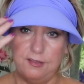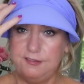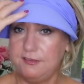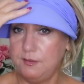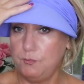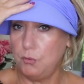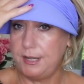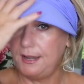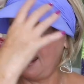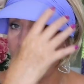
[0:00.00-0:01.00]
This is a more
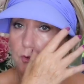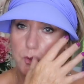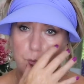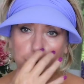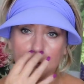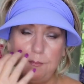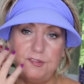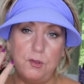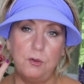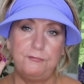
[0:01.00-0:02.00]
narrower brim
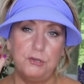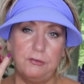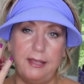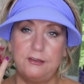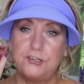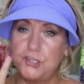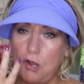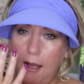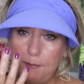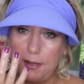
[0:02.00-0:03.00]
so if you're like
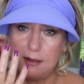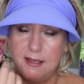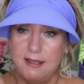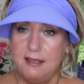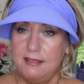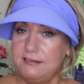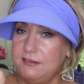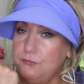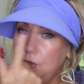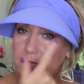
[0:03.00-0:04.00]
shopping, this
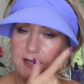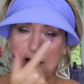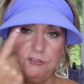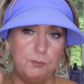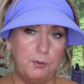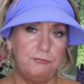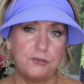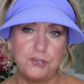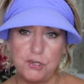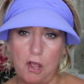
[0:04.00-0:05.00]
is really comfortable
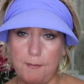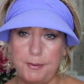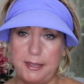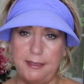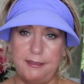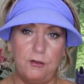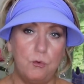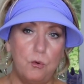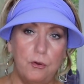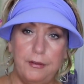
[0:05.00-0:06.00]
for shopping
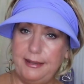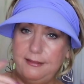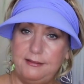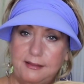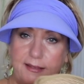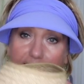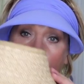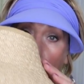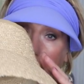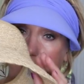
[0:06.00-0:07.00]
or anything like
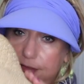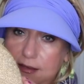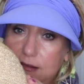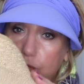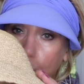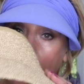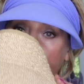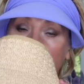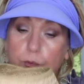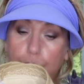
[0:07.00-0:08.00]
that where these
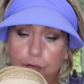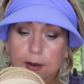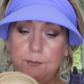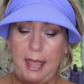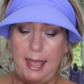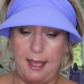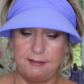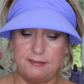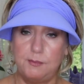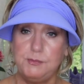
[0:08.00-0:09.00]
wider brim
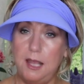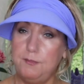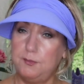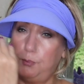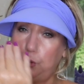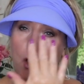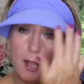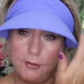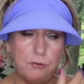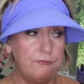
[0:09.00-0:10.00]
hats sometimes block your